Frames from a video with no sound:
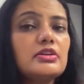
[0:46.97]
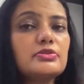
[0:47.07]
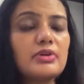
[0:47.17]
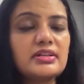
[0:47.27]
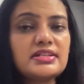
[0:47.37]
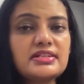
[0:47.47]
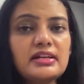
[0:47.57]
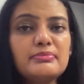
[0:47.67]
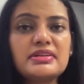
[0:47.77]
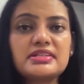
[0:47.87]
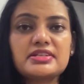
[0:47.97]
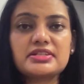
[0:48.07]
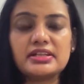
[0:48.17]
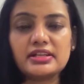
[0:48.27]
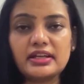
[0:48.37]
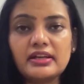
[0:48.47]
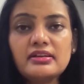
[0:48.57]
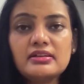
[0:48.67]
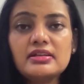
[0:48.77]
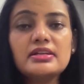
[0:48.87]
To understand basic skin care,
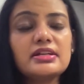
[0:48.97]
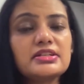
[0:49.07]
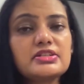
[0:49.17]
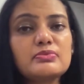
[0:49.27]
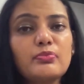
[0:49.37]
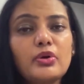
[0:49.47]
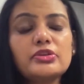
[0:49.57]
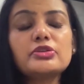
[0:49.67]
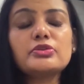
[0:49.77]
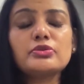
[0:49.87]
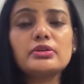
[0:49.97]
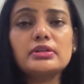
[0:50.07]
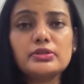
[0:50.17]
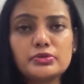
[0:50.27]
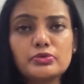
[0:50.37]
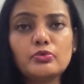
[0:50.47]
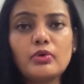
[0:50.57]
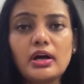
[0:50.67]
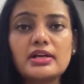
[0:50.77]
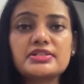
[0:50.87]
it is important to know
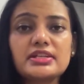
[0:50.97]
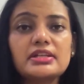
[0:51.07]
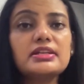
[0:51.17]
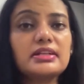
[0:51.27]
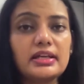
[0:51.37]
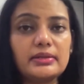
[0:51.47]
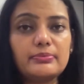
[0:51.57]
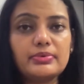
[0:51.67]
our skin type.